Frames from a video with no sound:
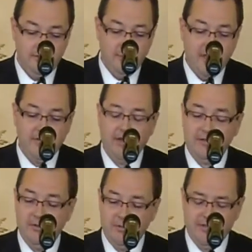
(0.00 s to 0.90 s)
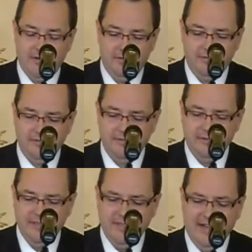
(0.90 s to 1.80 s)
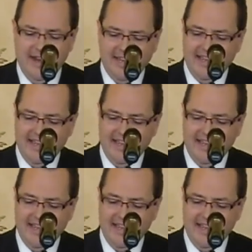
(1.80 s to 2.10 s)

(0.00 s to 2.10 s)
The man thought to himself, I